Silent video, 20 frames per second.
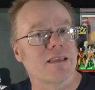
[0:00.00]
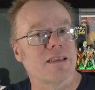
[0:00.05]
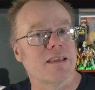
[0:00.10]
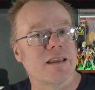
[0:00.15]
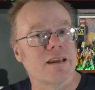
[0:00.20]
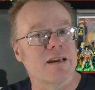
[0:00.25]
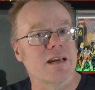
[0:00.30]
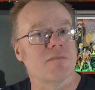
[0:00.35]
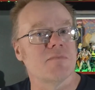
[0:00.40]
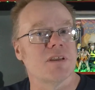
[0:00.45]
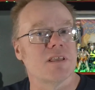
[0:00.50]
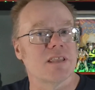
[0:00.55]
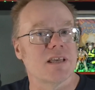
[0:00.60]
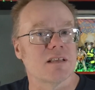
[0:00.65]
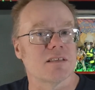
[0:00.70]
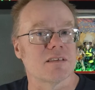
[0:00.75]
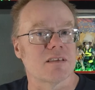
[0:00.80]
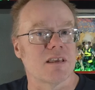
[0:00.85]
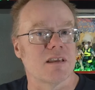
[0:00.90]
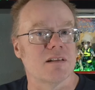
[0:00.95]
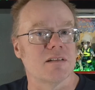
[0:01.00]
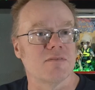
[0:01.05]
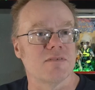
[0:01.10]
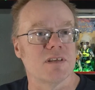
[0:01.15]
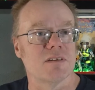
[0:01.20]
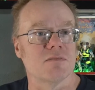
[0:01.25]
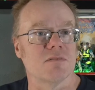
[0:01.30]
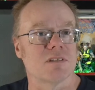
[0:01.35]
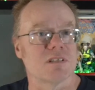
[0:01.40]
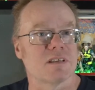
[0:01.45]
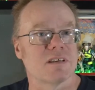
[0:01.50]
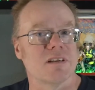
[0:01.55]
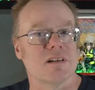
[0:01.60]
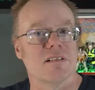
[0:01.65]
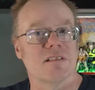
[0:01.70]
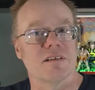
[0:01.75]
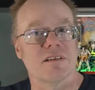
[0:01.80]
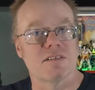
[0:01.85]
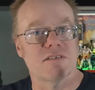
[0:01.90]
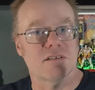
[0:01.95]
Yeah, I mean, that's kind of, it was kind
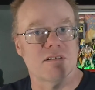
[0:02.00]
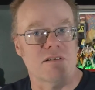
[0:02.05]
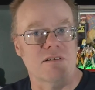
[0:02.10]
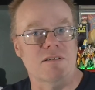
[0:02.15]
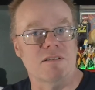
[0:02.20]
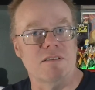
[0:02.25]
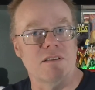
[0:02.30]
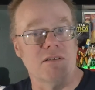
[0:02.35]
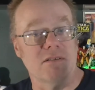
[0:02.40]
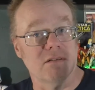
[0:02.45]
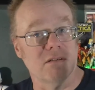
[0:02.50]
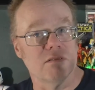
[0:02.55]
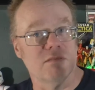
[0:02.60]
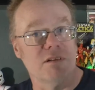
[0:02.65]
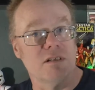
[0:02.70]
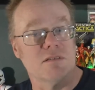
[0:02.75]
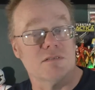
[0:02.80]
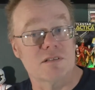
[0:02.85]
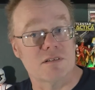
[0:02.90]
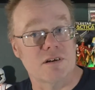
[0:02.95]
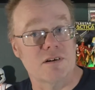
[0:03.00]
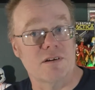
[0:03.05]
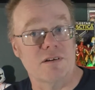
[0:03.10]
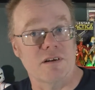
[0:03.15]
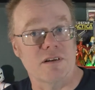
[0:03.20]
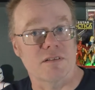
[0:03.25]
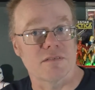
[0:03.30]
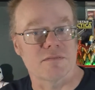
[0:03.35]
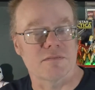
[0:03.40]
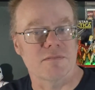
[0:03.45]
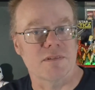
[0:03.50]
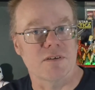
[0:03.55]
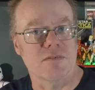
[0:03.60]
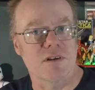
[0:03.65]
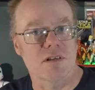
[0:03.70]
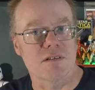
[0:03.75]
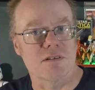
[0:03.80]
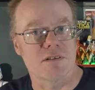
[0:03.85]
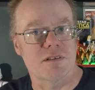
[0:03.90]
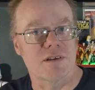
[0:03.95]
of like Star Trek
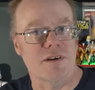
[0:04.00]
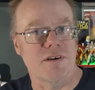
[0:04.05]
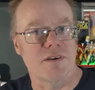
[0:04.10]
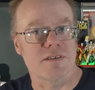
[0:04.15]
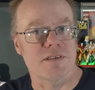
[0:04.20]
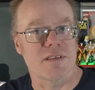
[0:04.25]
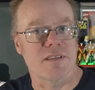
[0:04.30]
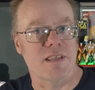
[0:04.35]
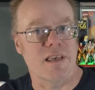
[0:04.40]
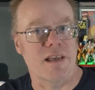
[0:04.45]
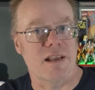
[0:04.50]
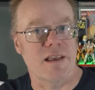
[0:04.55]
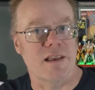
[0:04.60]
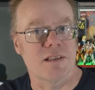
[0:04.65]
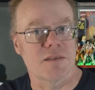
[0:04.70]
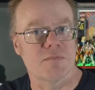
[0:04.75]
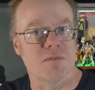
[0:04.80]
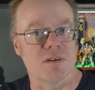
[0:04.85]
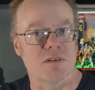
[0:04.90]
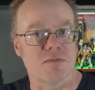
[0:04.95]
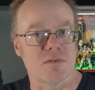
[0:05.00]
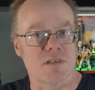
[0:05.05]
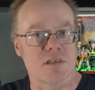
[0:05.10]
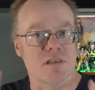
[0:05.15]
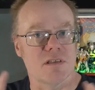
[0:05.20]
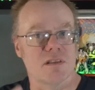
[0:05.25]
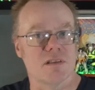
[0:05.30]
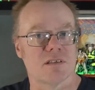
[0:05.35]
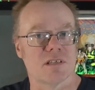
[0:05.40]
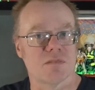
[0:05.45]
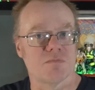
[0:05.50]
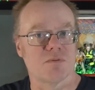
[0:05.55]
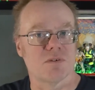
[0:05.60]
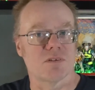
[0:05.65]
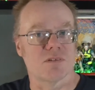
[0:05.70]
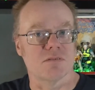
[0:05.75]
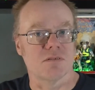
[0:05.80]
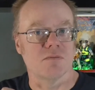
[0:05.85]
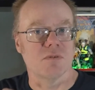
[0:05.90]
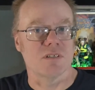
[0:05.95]
original series in that aspect, was that each
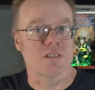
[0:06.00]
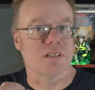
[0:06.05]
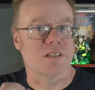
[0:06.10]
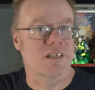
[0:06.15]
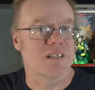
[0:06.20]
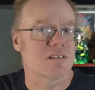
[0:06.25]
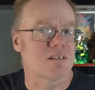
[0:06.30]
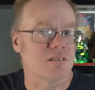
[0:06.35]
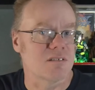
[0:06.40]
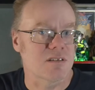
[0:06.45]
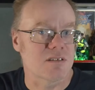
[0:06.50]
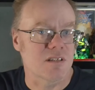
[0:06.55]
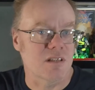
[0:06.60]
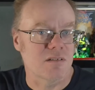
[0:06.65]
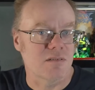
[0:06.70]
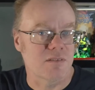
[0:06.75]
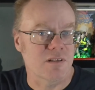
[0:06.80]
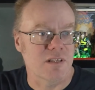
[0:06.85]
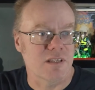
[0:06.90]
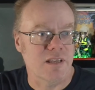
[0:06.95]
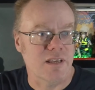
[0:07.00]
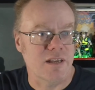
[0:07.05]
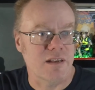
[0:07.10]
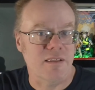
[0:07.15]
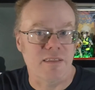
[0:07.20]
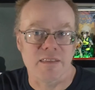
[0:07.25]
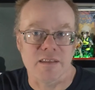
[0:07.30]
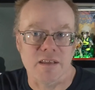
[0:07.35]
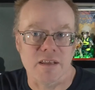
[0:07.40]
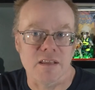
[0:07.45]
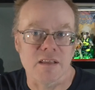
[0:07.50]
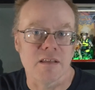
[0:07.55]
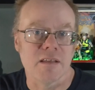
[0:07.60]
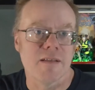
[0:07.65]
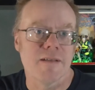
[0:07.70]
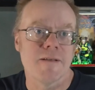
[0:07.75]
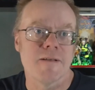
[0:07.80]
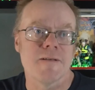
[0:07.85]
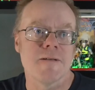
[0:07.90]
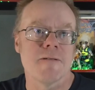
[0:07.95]
episode was a nice little self-contained thing.
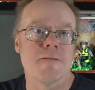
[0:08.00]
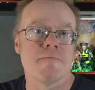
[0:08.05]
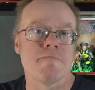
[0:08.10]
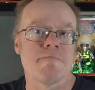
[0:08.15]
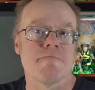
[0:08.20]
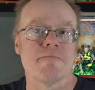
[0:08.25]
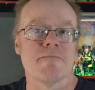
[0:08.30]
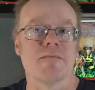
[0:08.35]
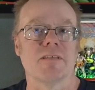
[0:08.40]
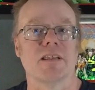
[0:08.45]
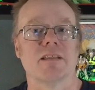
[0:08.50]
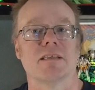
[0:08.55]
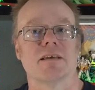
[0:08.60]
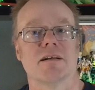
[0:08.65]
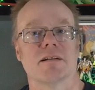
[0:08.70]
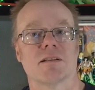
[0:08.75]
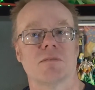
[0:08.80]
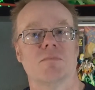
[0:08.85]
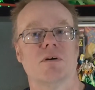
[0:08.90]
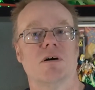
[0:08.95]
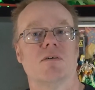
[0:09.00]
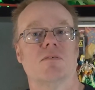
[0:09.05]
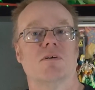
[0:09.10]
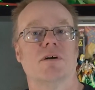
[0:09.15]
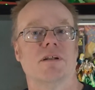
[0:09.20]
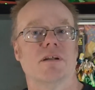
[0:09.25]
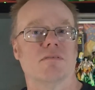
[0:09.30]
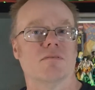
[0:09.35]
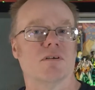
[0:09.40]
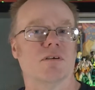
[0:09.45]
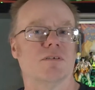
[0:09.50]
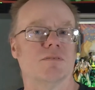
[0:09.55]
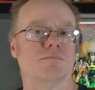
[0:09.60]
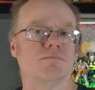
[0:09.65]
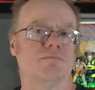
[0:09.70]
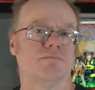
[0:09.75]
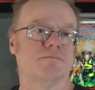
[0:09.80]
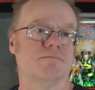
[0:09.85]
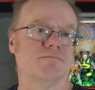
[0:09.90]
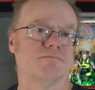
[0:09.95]
They talked about whatever
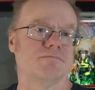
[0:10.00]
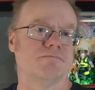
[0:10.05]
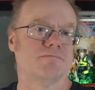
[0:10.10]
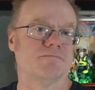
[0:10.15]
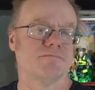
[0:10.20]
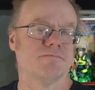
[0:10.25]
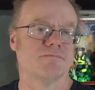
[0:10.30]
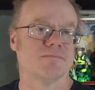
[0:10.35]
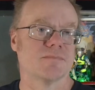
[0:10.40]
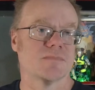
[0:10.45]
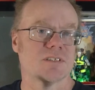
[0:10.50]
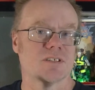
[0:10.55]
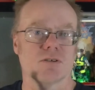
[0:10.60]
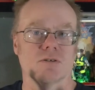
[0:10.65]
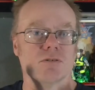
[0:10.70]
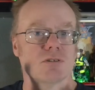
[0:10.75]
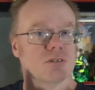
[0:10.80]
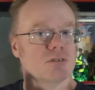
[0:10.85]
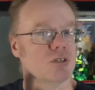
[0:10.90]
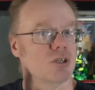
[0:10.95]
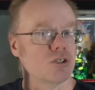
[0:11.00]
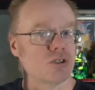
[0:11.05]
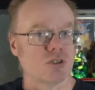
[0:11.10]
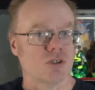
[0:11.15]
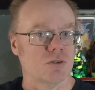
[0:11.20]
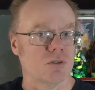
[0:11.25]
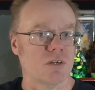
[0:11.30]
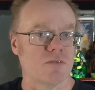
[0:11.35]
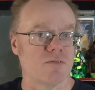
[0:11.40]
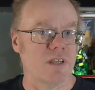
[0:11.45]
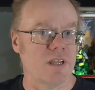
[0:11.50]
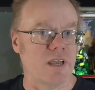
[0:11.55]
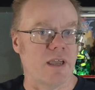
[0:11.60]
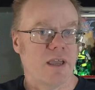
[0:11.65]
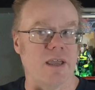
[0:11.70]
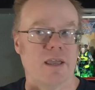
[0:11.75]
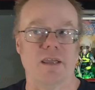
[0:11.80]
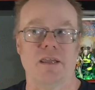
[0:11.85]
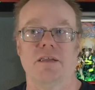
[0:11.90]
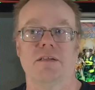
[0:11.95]
social issue
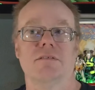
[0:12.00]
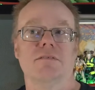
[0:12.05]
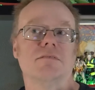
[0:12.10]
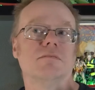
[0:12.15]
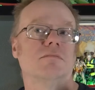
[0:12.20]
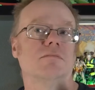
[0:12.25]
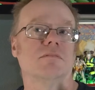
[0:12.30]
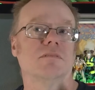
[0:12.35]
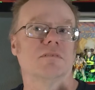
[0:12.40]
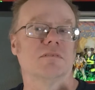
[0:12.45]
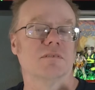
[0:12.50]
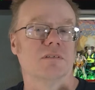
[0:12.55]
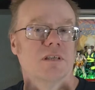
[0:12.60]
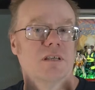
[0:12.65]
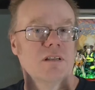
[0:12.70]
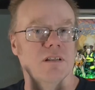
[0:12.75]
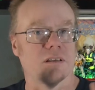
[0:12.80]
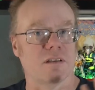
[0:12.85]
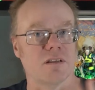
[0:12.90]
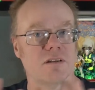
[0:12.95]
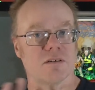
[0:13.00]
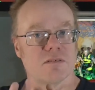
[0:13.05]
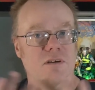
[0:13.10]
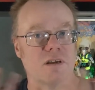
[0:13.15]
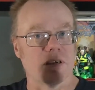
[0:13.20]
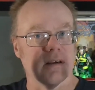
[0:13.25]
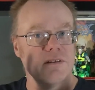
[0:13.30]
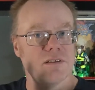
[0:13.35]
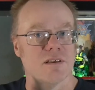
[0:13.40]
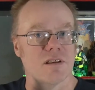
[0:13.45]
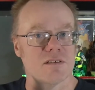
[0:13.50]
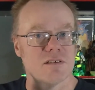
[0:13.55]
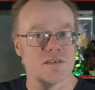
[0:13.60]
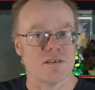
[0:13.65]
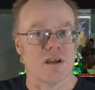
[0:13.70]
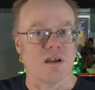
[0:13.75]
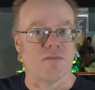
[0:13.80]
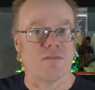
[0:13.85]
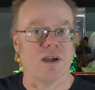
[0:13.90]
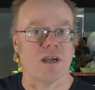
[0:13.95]
day in a, you know, context of
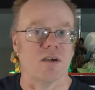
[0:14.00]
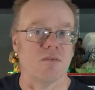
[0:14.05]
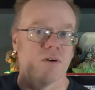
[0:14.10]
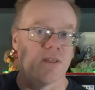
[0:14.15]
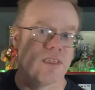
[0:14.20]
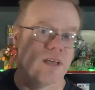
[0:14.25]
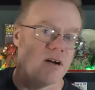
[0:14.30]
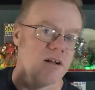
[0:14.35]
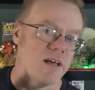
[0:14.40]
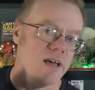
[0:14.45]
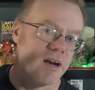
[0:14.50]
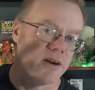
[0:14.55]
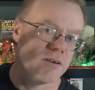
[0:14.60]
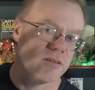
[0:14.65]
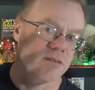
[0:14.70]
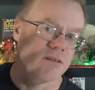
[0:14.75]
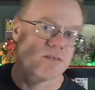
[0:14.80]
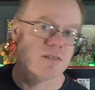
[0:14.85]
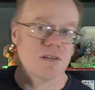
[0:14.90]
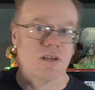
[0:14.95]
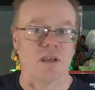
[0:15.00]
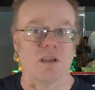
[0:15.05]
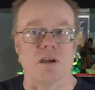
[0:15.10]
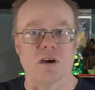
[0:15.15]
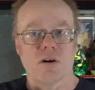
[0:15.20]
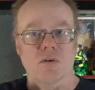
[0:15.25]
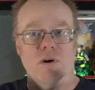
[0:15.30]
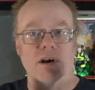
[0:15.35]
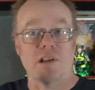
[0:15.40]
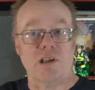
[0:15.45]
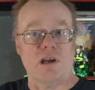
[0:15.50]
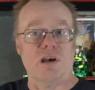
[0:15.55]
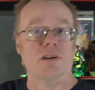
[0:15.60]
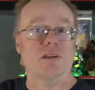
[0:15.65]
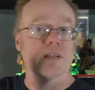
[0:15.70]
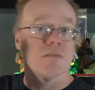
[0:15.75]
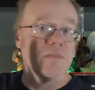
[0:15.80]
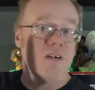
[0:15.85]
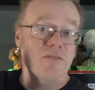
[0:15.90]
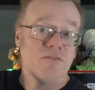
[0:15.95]
sci-fi without actually saying, oh, we're
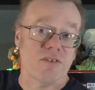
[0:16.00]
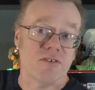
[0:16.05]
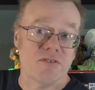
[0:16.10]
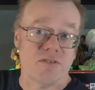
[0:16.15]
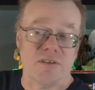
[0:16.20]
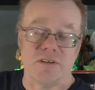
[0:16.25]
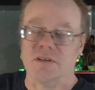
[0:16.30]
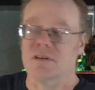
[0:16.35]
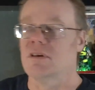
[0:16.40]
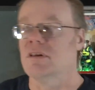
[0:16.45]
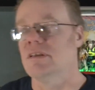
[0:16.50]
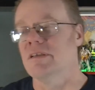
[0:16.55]
talking about this thing.